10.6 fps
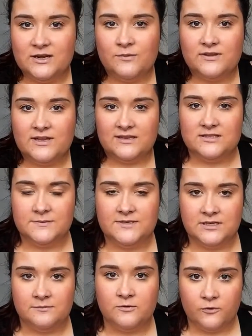I want that to be
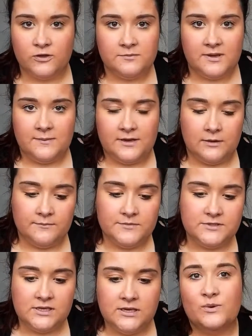done before the baby
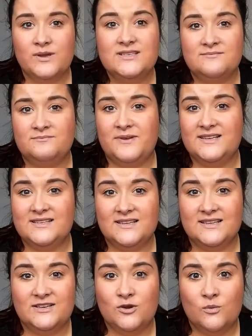comes. We did
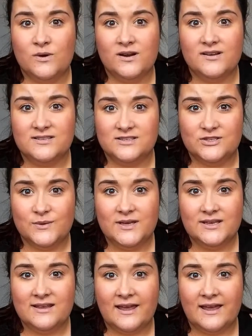basically no work to do it.